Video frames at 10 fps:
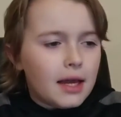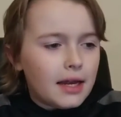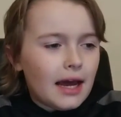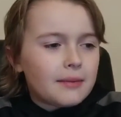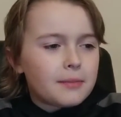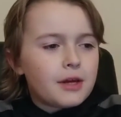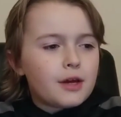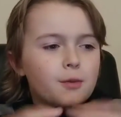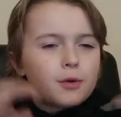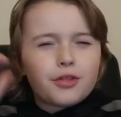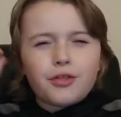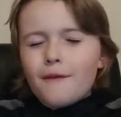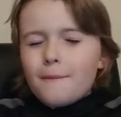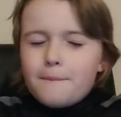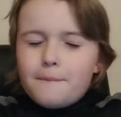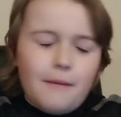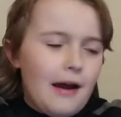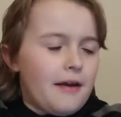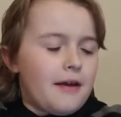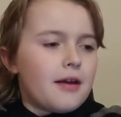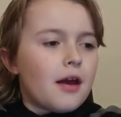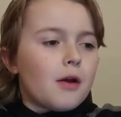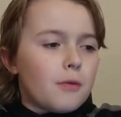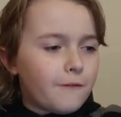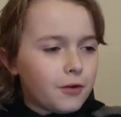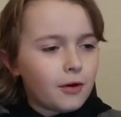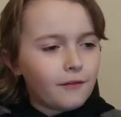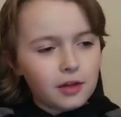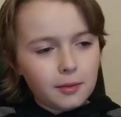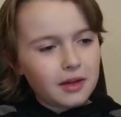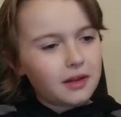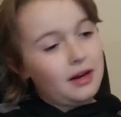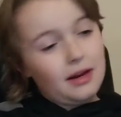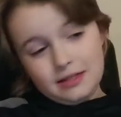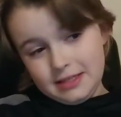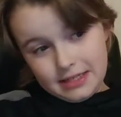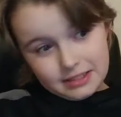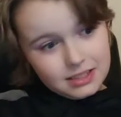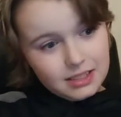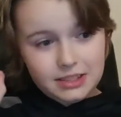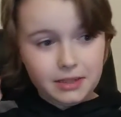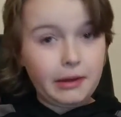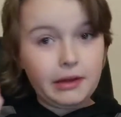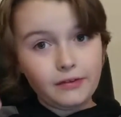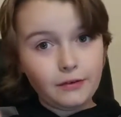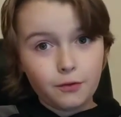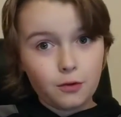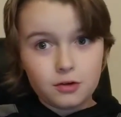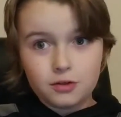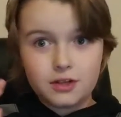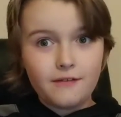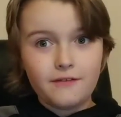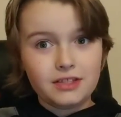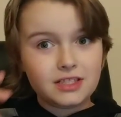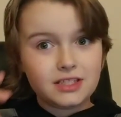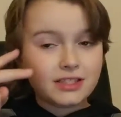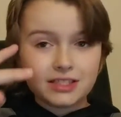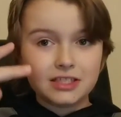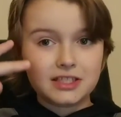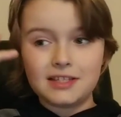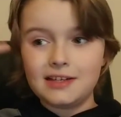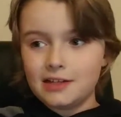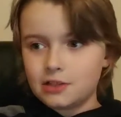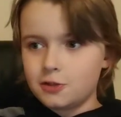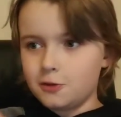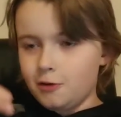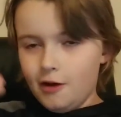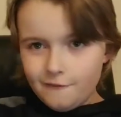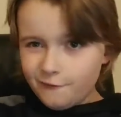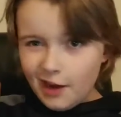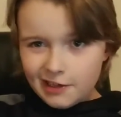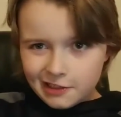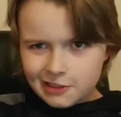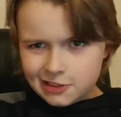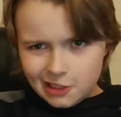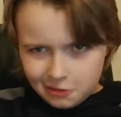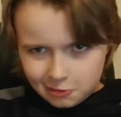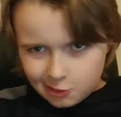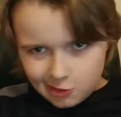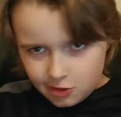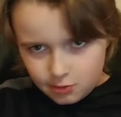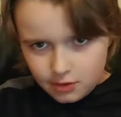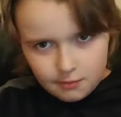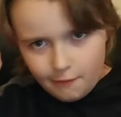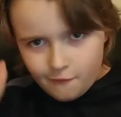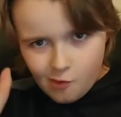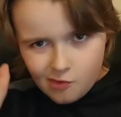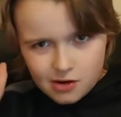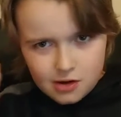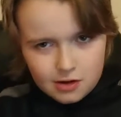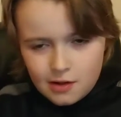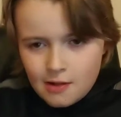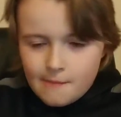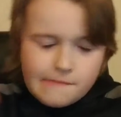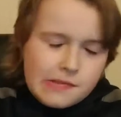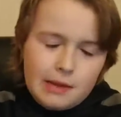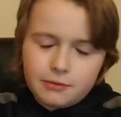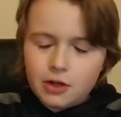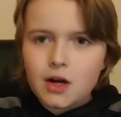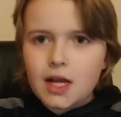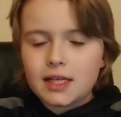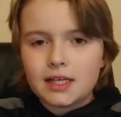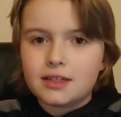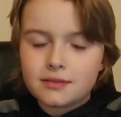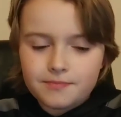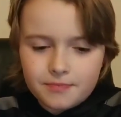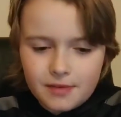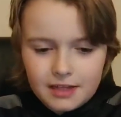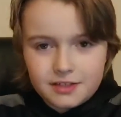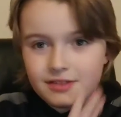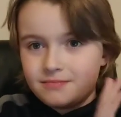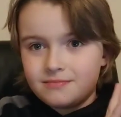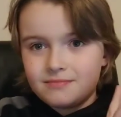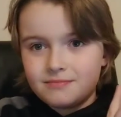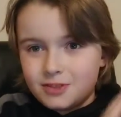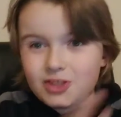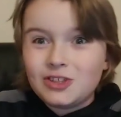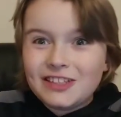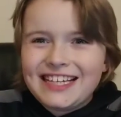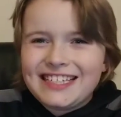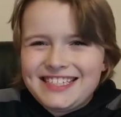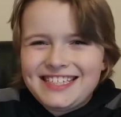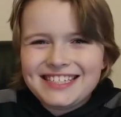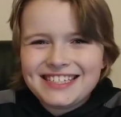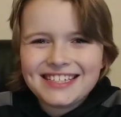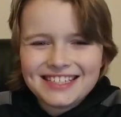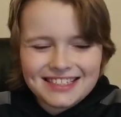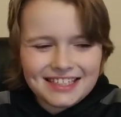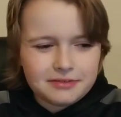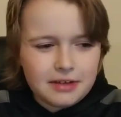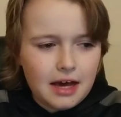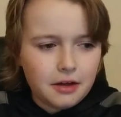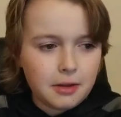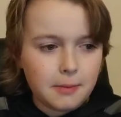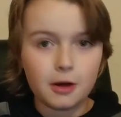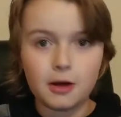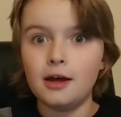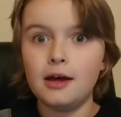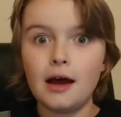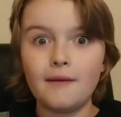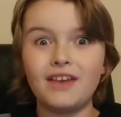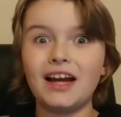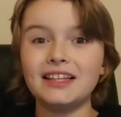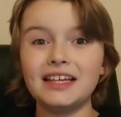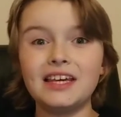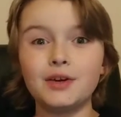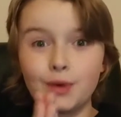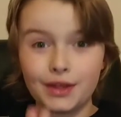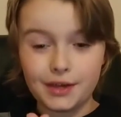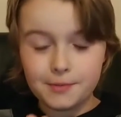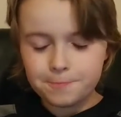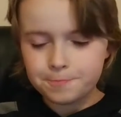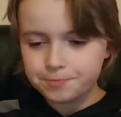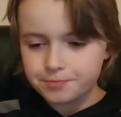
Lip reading: and I'm here with my review of Lemony Snicket'S, A Series of Unfortunate Events, Season 2. Finally, he said he was going to do it before. I'm sorry I didn't. I just was too lazy. That's reality, but I'm finally here with it.